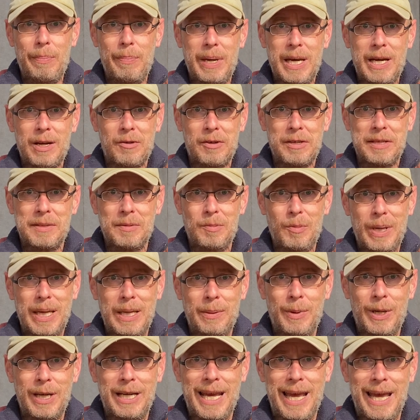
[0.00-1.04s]
bigger sweet
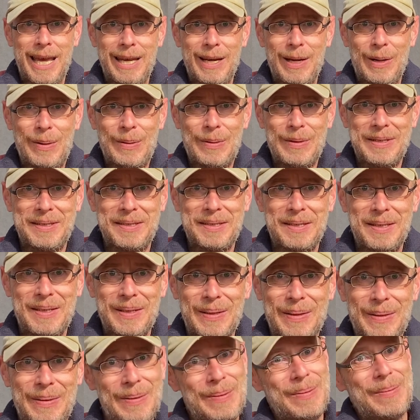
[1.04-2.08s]
potatoes.
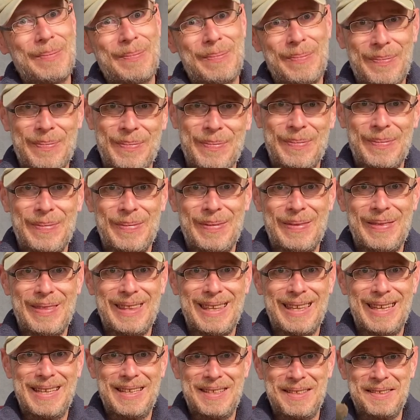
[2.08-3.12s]

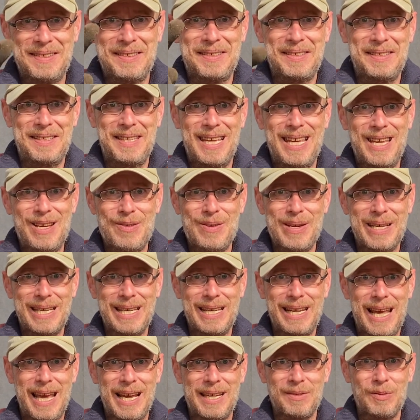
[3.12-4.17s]
See you in the
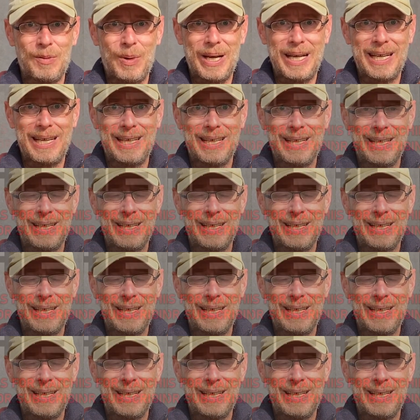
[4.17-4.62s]
next one.